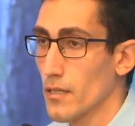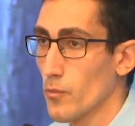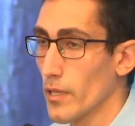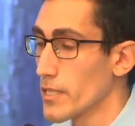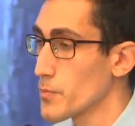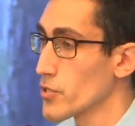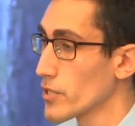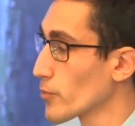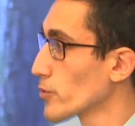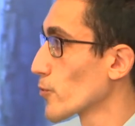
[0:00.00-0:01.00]
especially
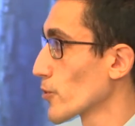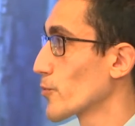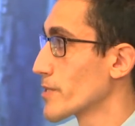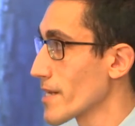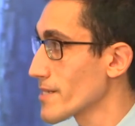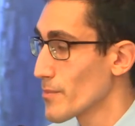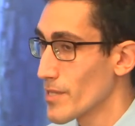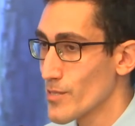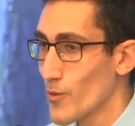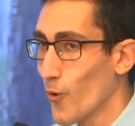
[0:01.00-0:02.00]
when you work with
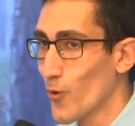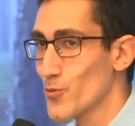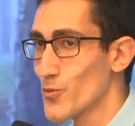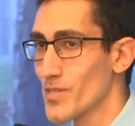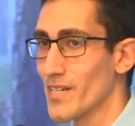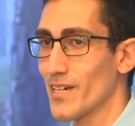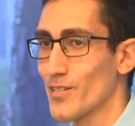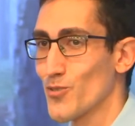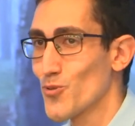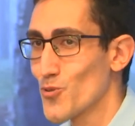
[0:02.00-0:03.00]
SMEs, all those things
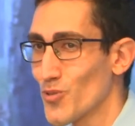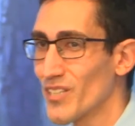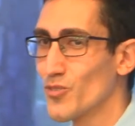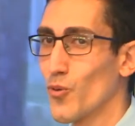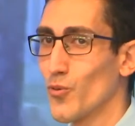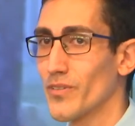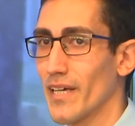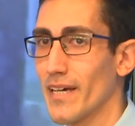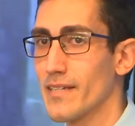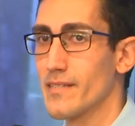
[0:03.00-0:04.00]
usually don't
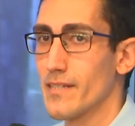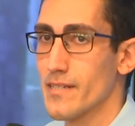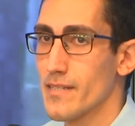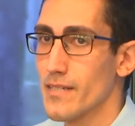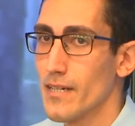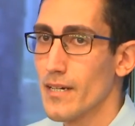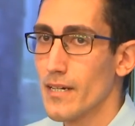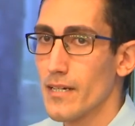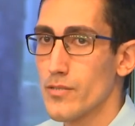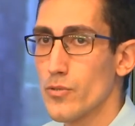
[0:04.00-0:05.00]
exist.
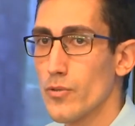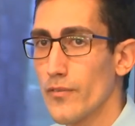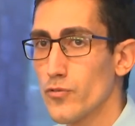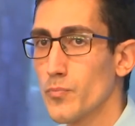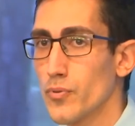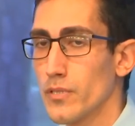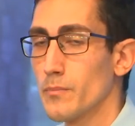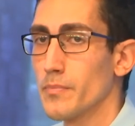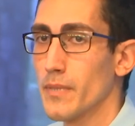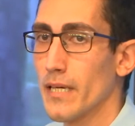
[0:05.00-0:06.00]
So you have to put in
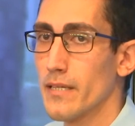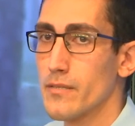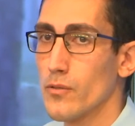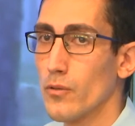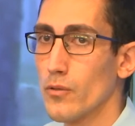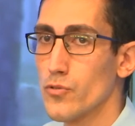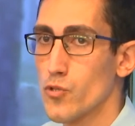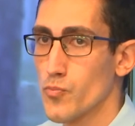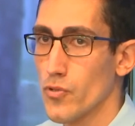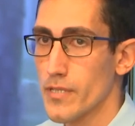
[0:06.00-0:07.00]
place all those
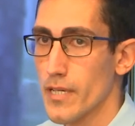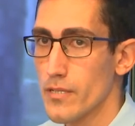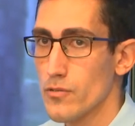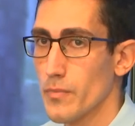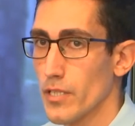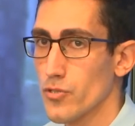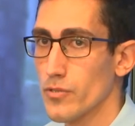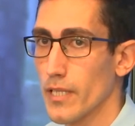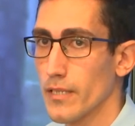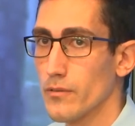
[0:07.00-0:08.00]
processes to make sure
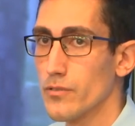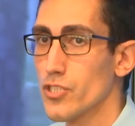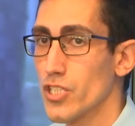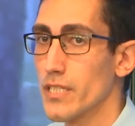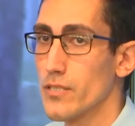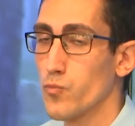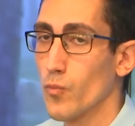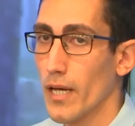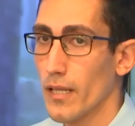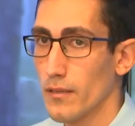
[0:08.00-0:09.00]
that the G is
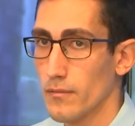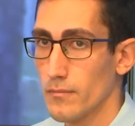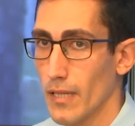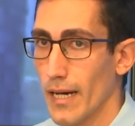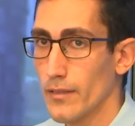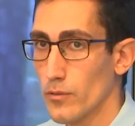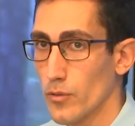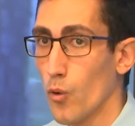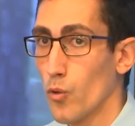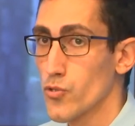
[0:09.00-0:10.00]
well handled
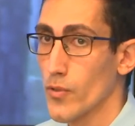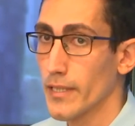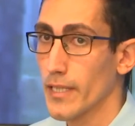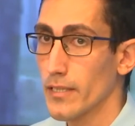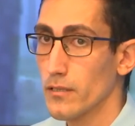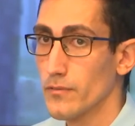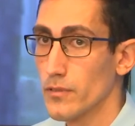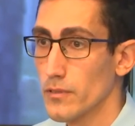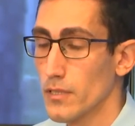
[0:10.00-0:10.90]
also at that level.